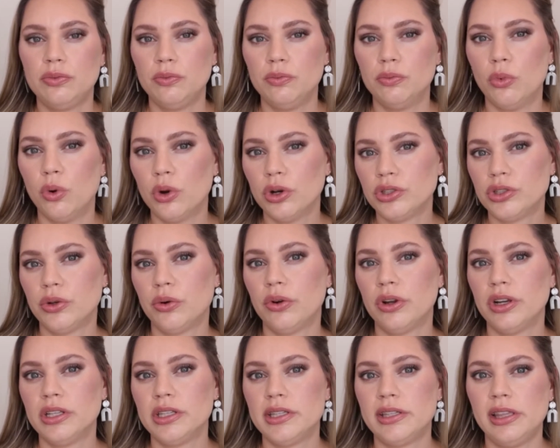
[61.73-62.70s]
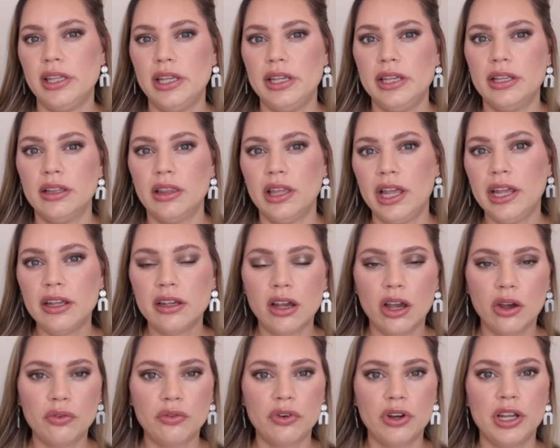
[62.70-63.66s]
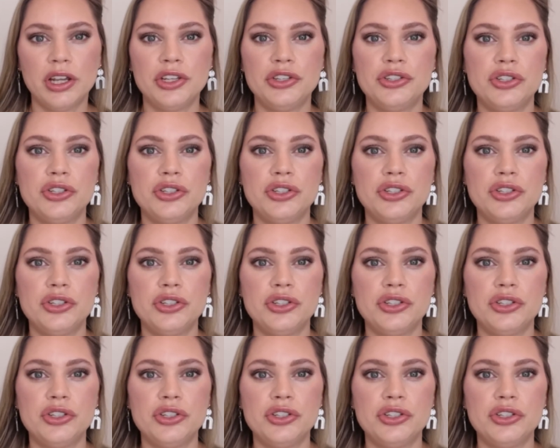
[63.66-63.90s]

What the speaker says: more towards the light coverage,